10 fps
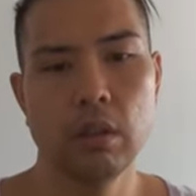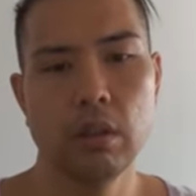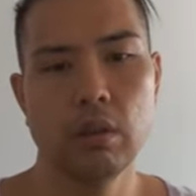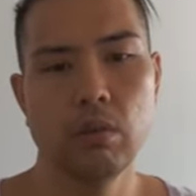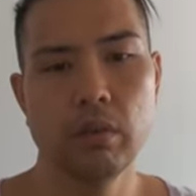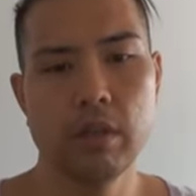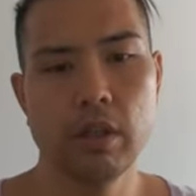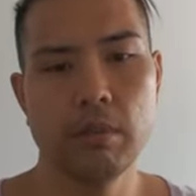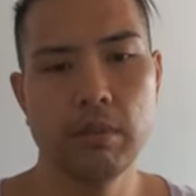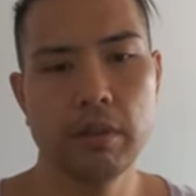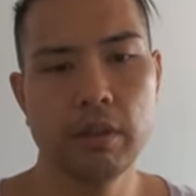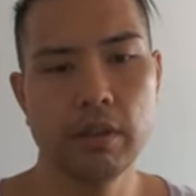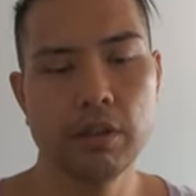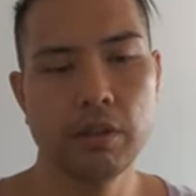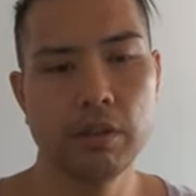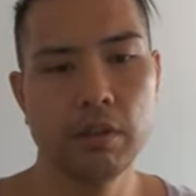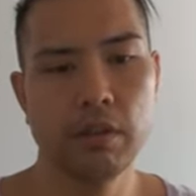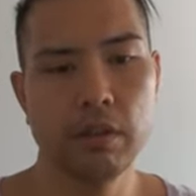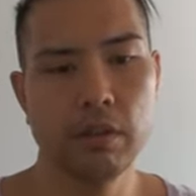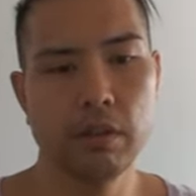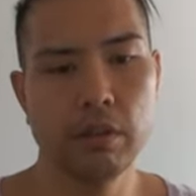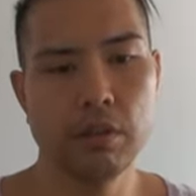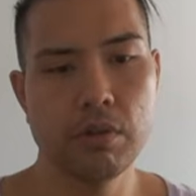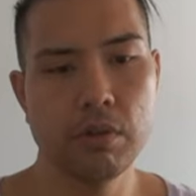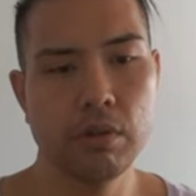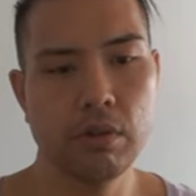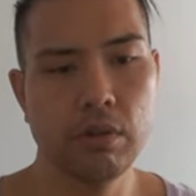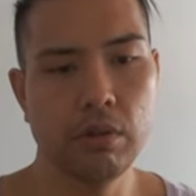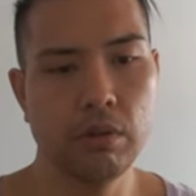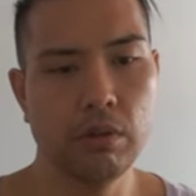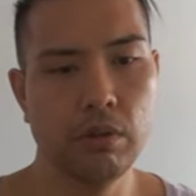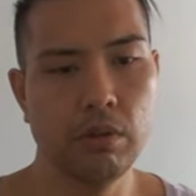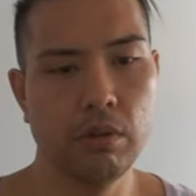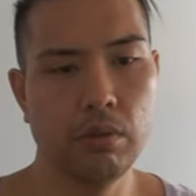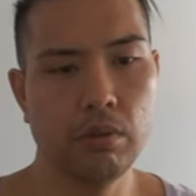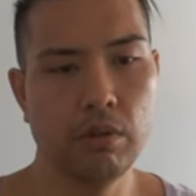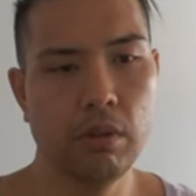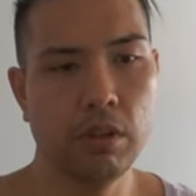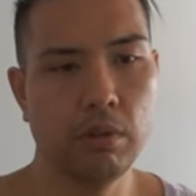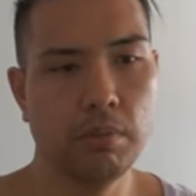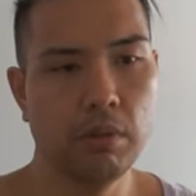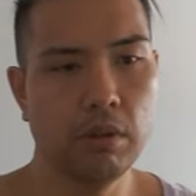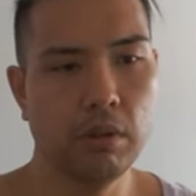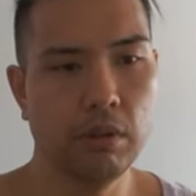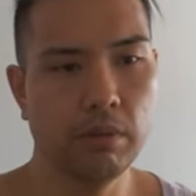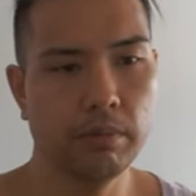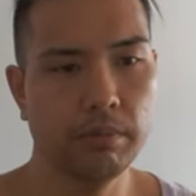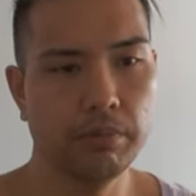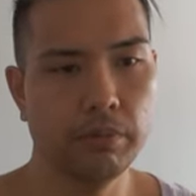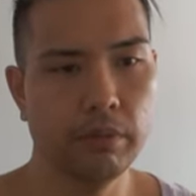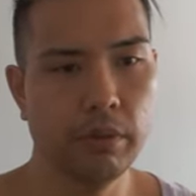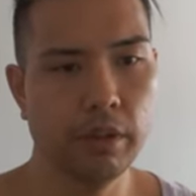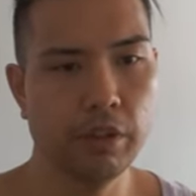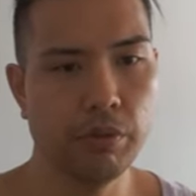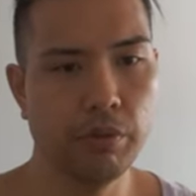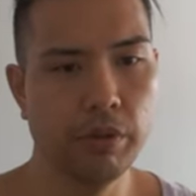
What type of connection is U D P? As you read